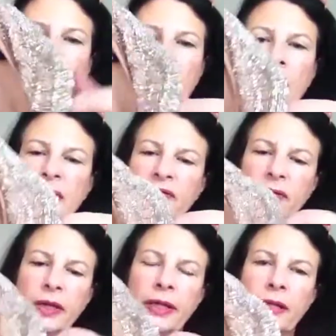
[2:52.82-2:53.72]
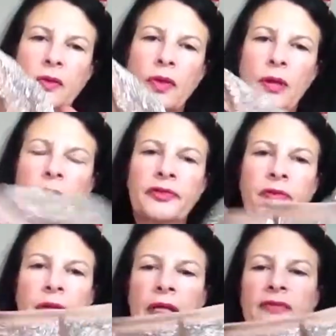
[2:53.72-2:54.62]
And it's like, although
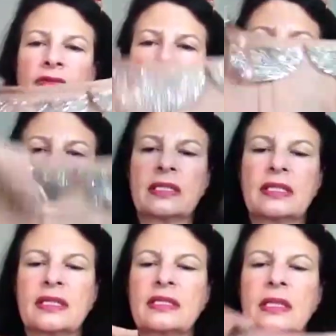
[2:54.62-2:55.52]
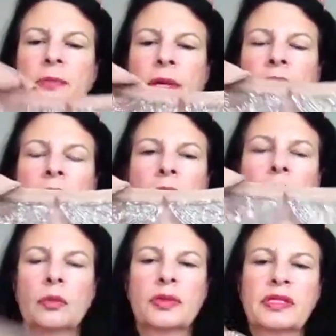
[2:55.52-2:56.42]
it's advertised as dusky pink,
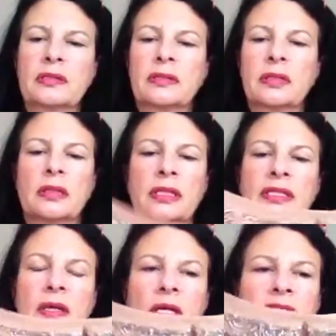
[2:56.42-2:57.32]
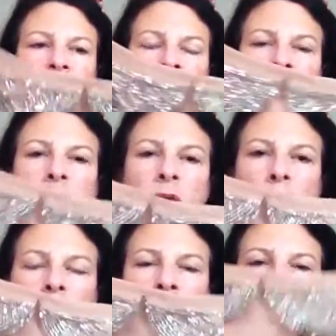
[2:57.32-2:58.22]
it's a very
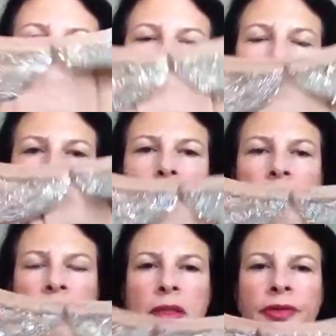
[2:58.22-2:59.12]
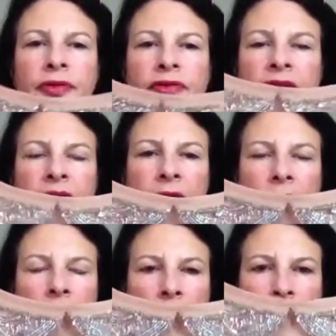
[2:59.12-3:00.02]
odd colour. I don't know, you can see that
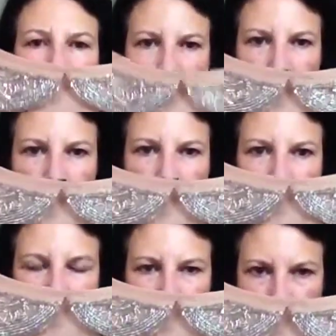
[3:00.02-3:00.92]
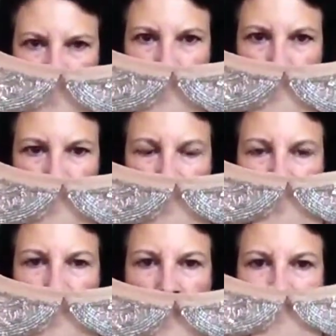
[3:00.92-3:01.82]
it's coming across on
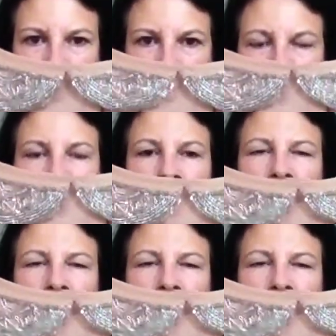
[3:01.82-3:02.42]
screen exactly as